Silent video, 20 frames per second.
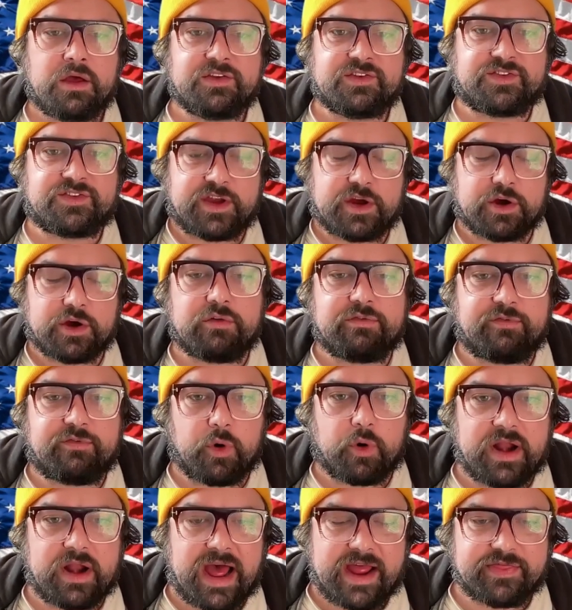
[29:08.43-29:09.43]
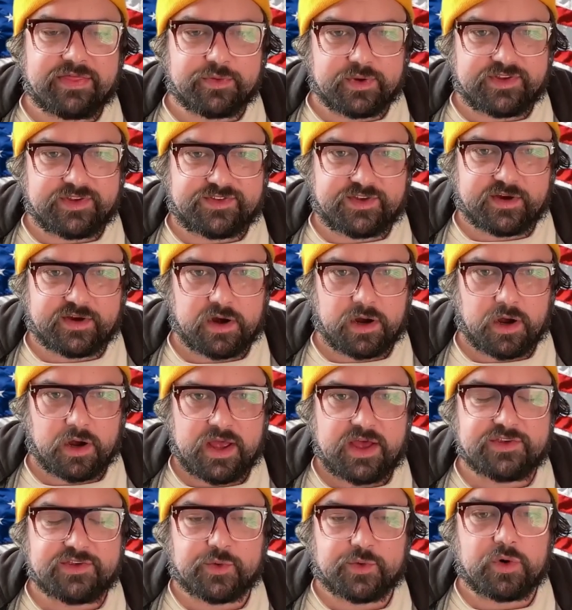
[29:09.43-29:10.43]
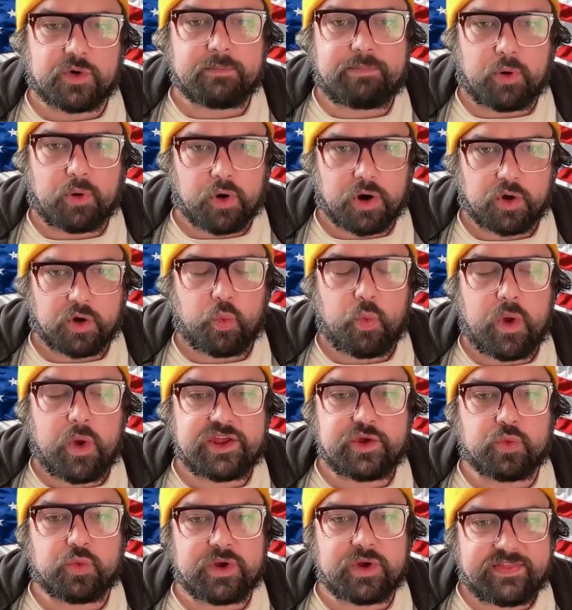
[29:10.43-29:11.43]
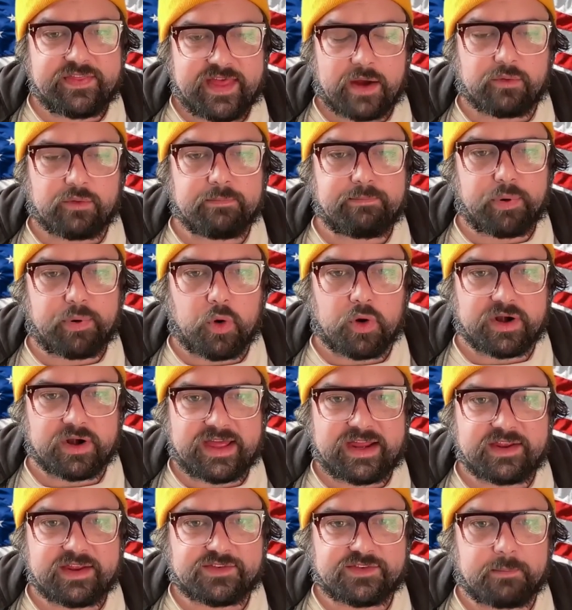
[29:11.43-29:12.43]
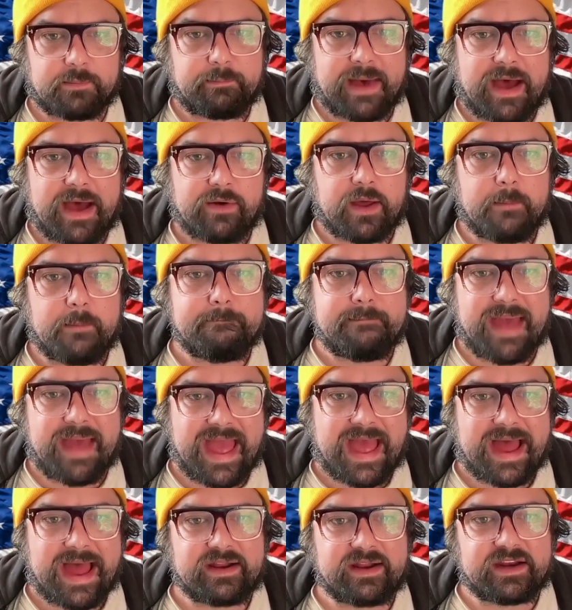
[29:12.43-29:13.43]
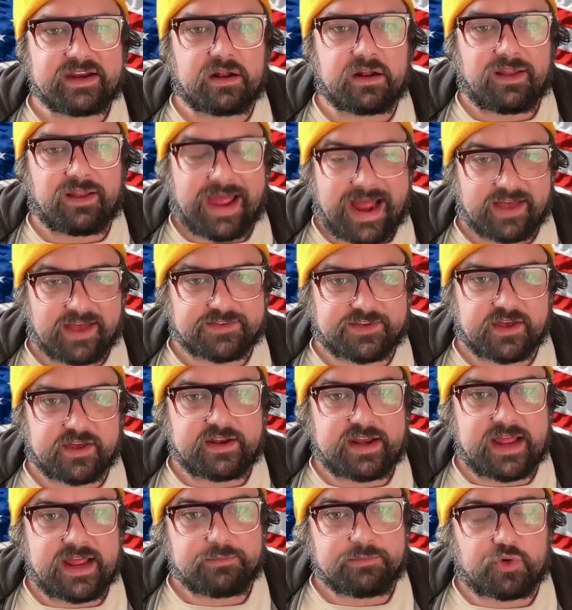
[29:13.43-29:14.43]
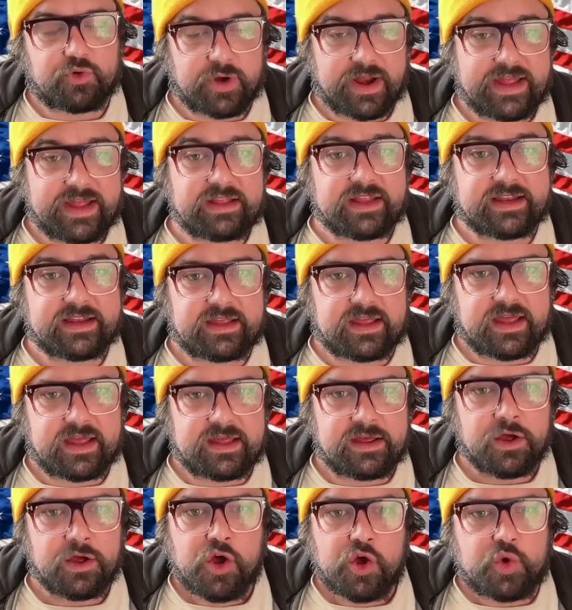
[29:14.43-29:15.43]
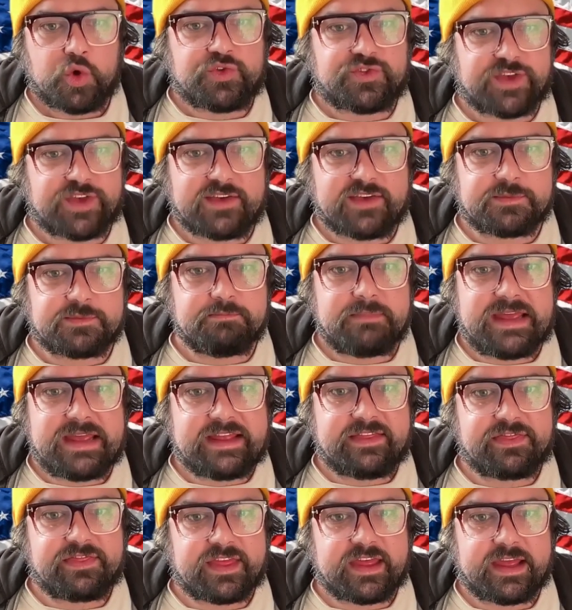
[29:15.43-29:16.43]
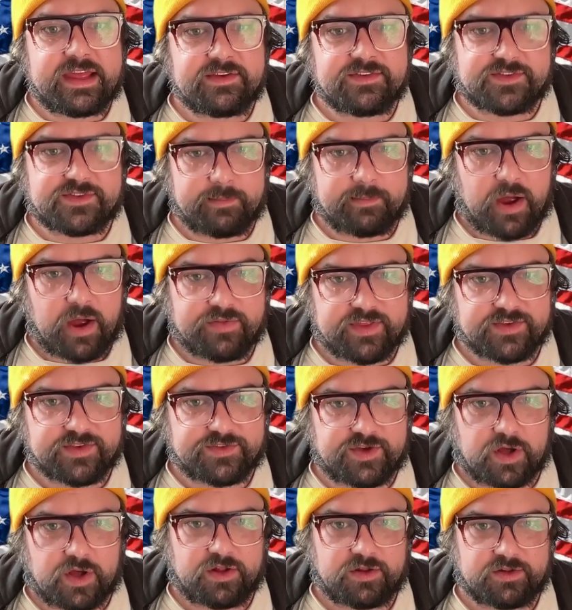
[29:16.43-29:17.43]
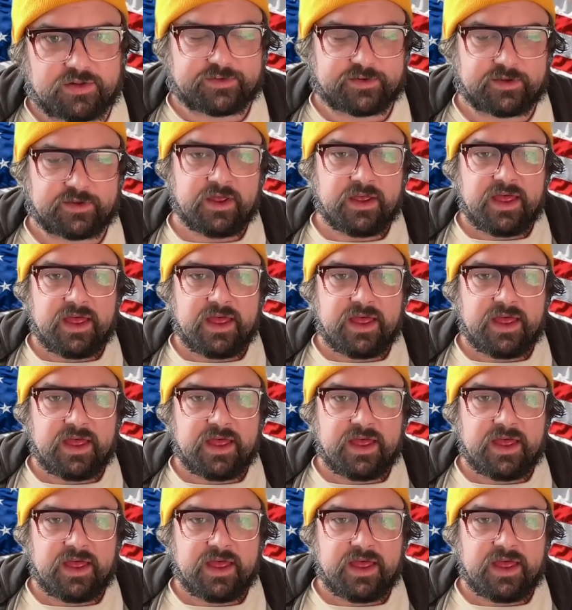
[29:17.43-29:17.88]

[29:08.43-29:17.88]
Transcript: 04930 is a report. When you read that report, it is about a man in Alaska named Craig Litkey who says mean things about this cult.